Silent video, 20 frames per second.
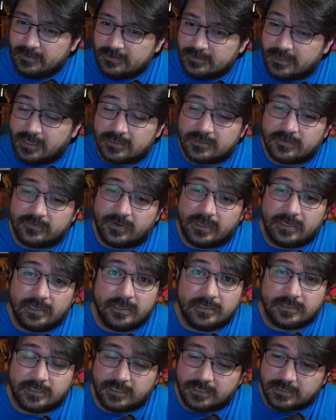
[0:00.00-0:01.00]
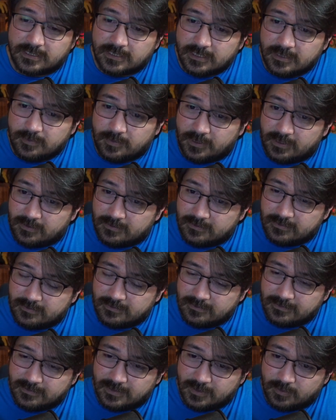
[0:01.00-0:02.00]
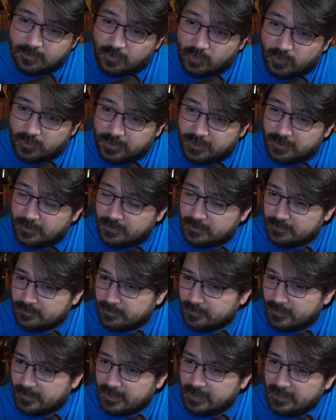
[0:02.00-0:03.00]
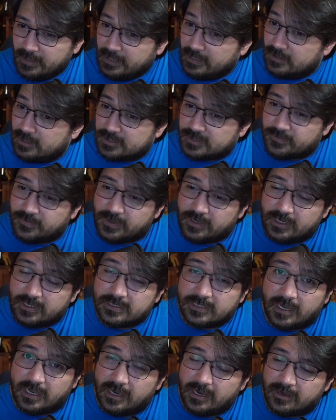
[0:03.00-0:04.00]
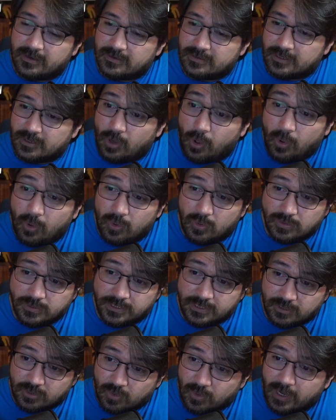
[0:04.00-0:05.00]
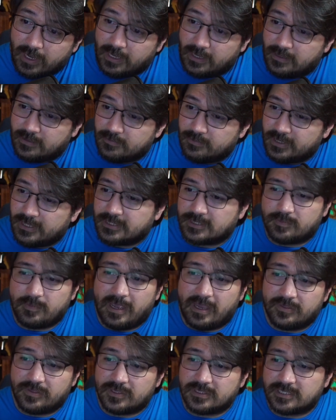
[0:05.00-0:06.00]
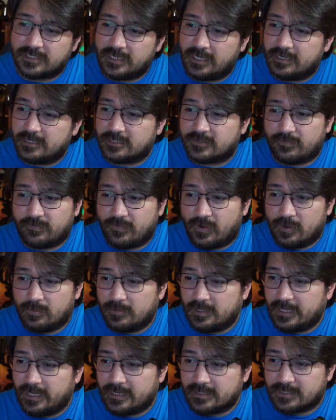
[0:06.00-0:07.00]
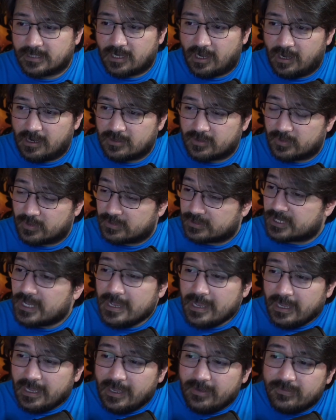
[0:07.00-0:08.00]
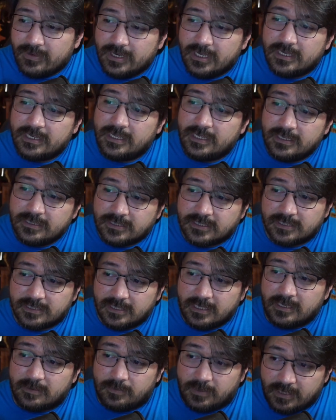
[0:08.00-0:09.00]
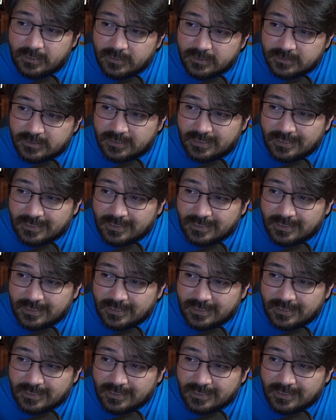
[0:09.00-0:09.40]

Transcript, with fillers: Doctor Van Helsing is sleeping, the poor dear. He looks very tired and old and gray, but his mouth is set as firmly as a conqueror's. Even in his sleep he is